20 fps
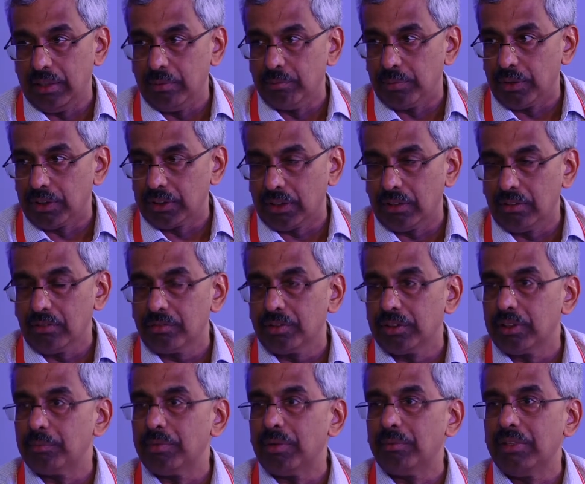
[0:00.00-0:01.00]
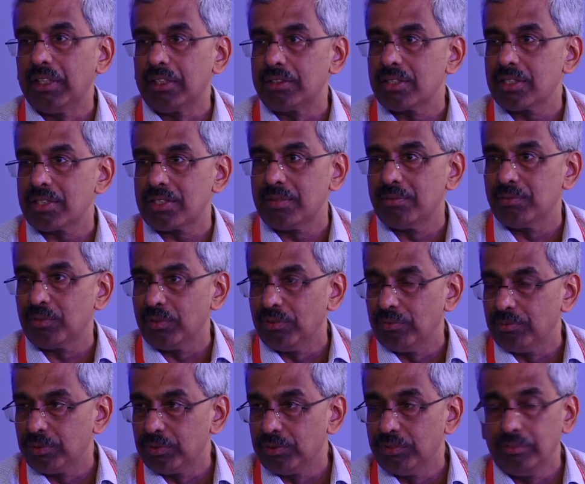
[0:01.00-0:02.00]
important for the public system to
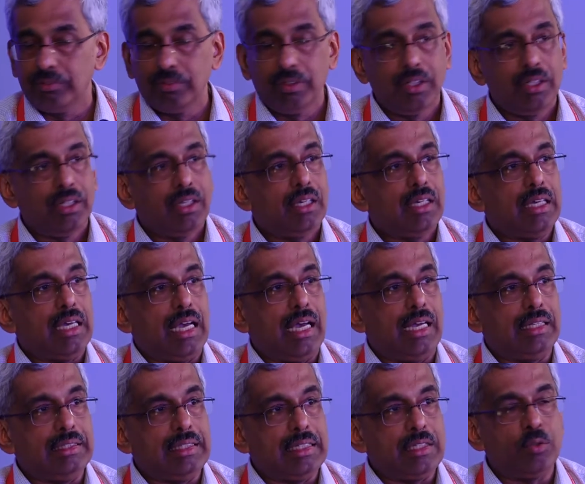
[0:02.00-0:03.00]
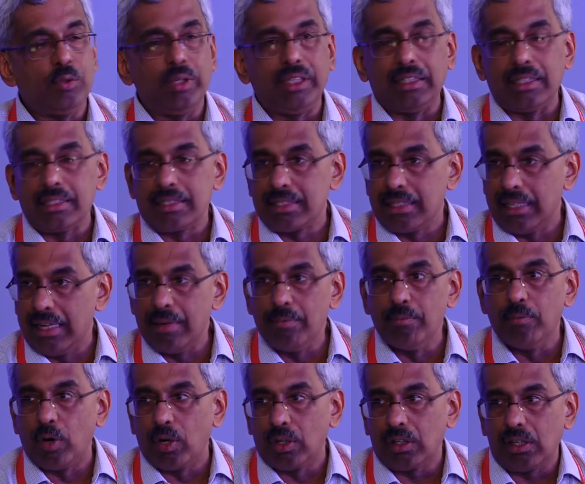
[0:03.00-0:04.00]
improve. And they're doing the same
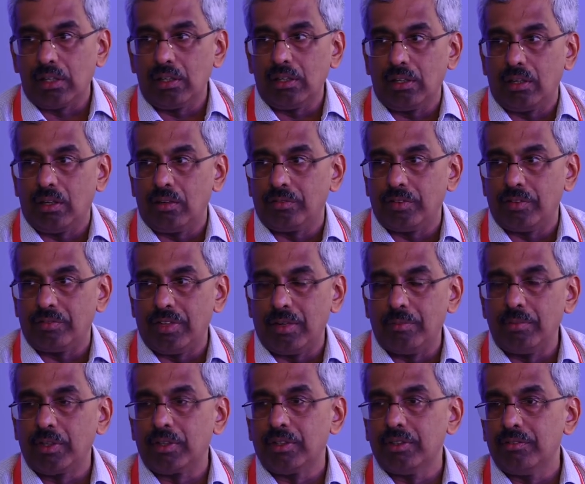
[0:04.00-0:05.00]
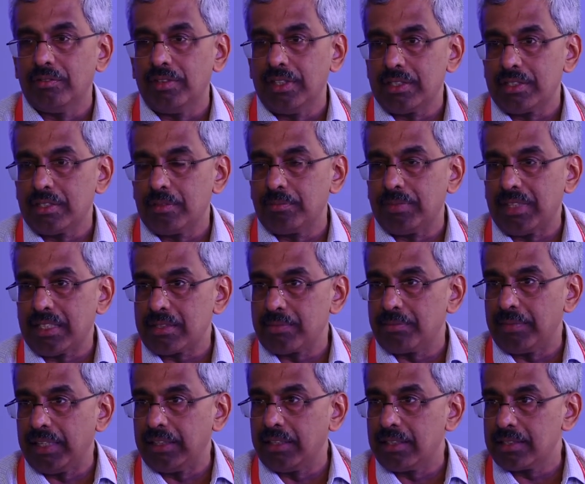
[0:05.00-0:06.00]
model of a pharmaco-invasive plus
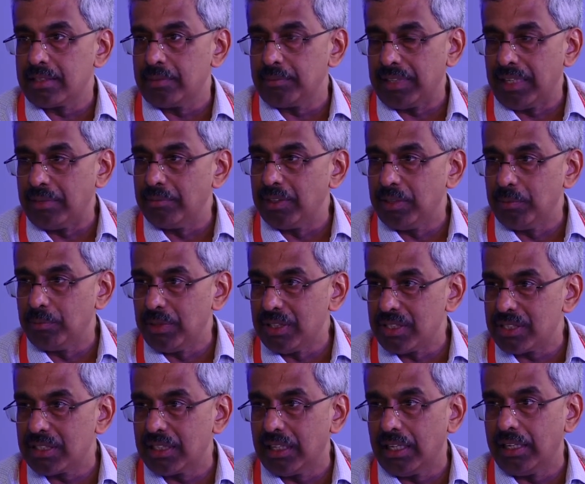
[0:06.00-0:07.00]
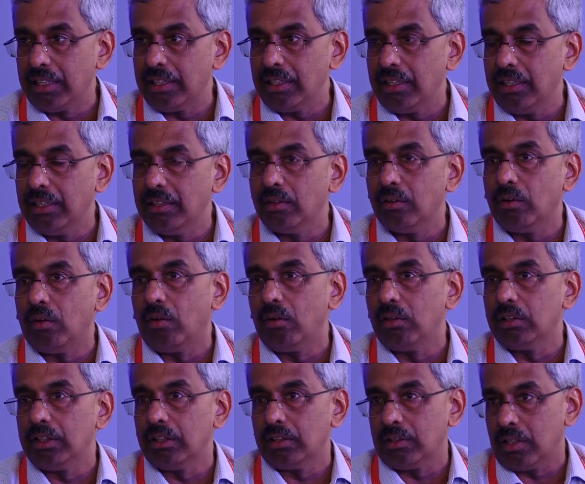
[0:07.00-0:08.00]
minus a primary PCI in
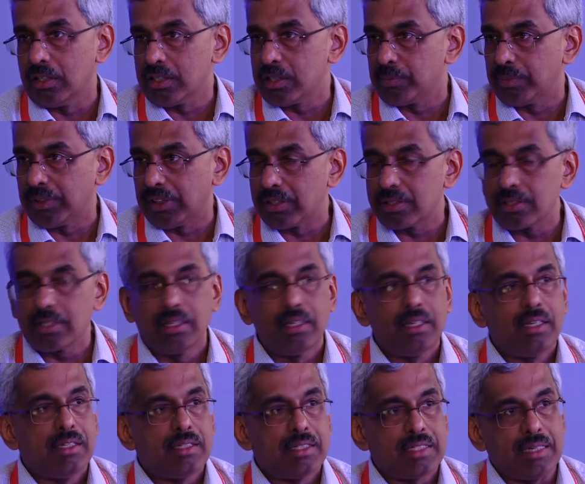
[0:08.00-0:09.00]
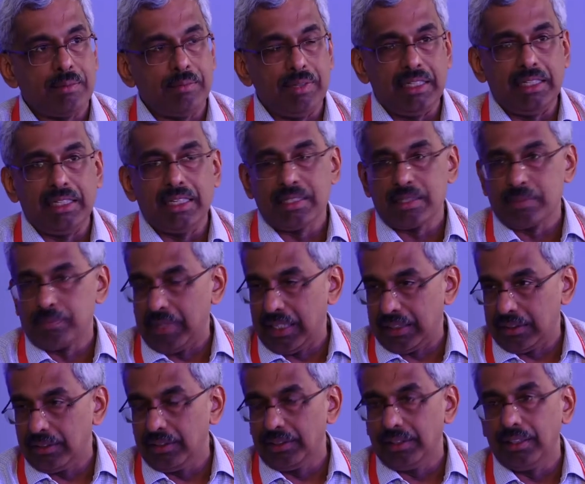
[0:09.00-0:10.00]
all the hospitals. STEM India is
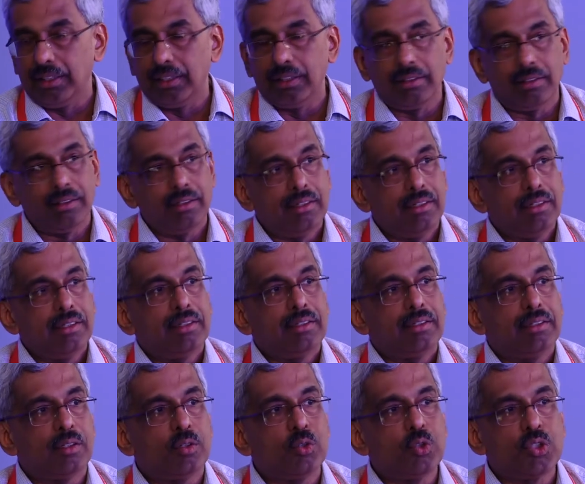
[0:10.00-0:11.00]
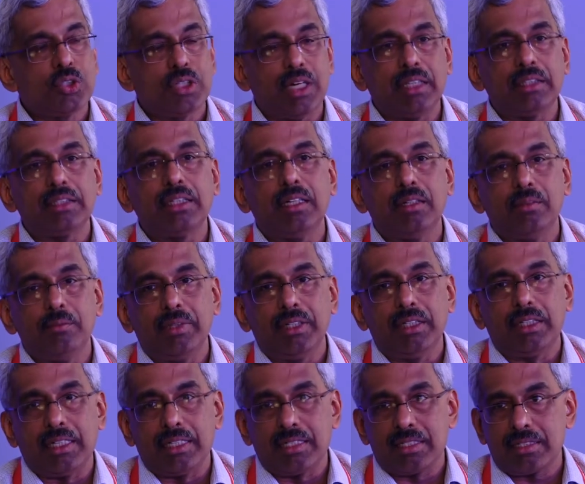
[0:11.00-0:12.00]
partnering it. The Gujarat
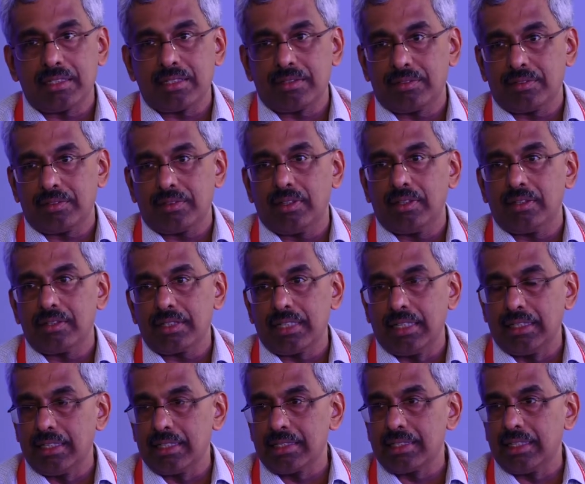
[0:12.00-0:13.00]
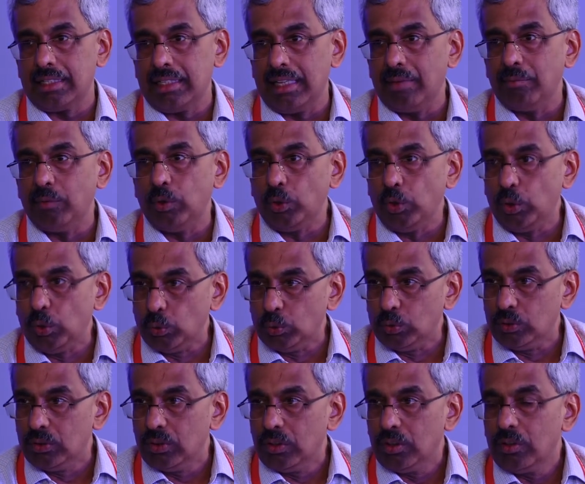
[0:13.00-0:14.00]
government has sent us an
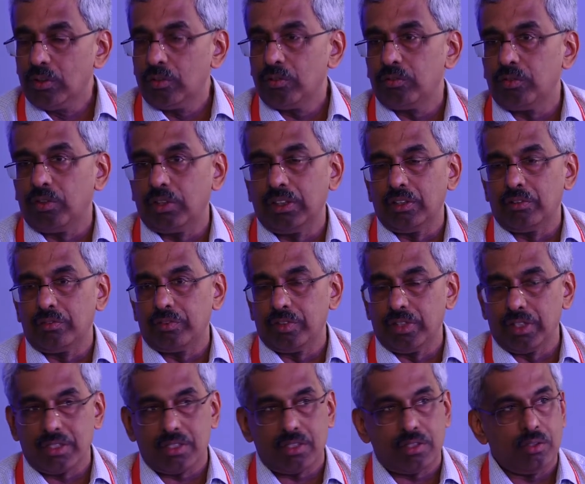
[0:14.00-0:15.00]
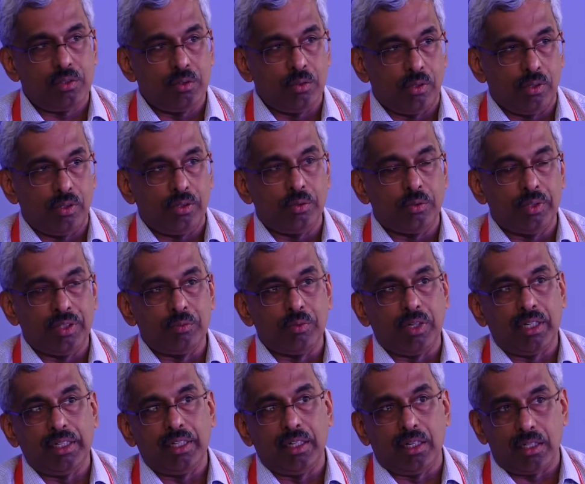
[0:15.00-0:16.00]
MOU for first
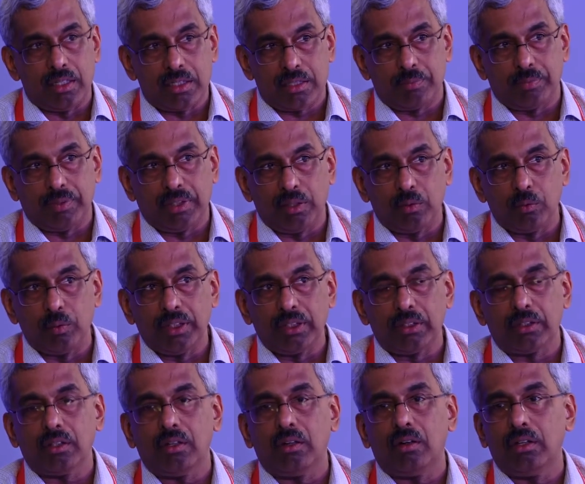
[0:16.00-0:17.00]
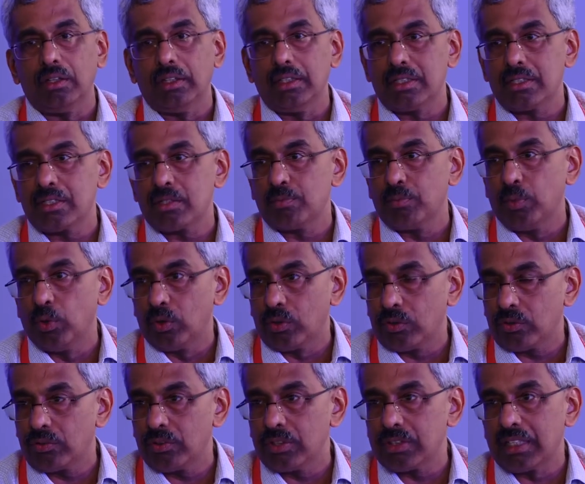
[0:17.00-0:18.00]
Untitled hospital with all its
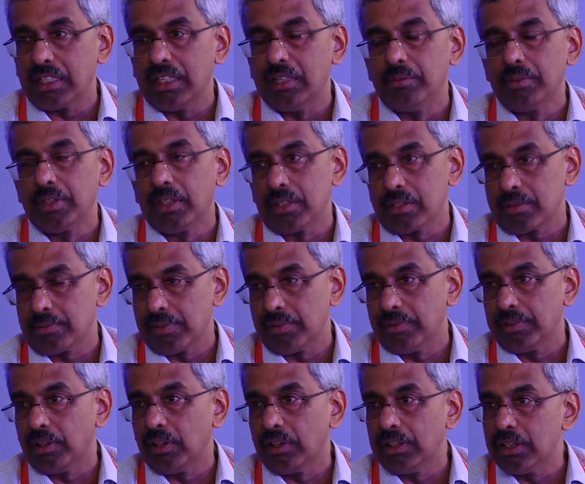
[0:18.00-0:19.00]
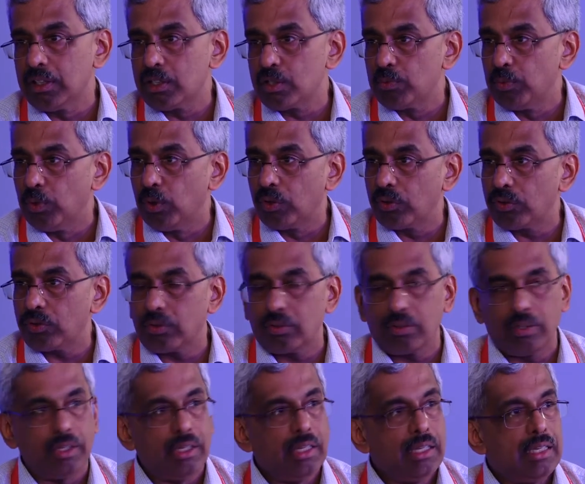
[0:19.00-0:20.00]
spokes. It's a government hospital with all its spokes.
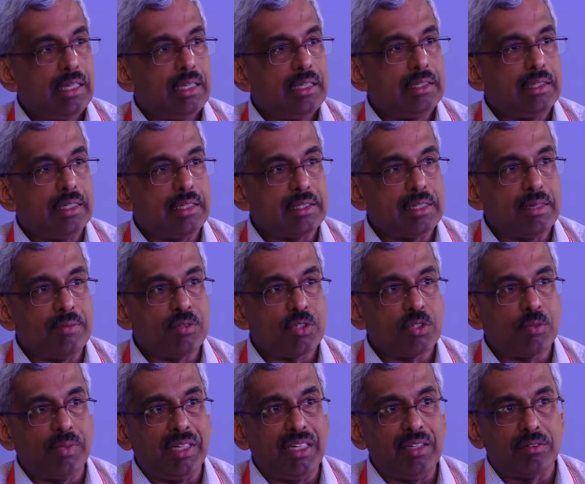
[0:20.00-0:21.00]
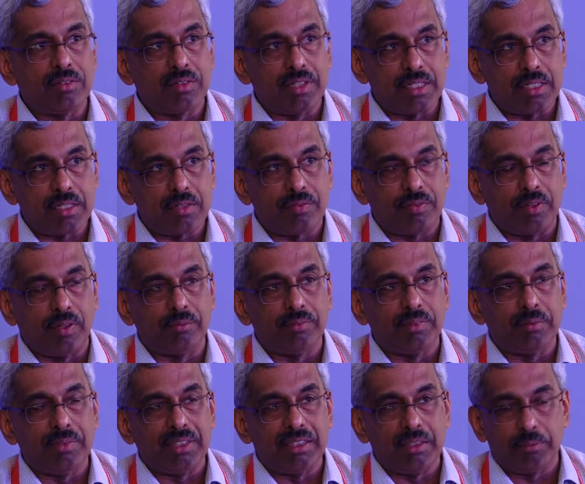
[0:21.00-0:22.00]
There seems to be interest from
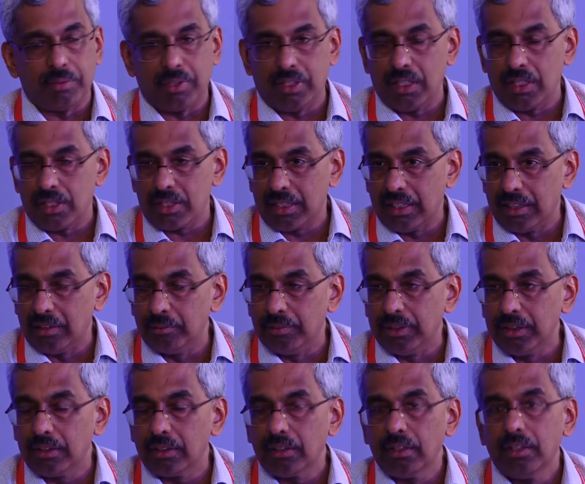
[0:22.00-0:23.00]
the Madhya Pradesh government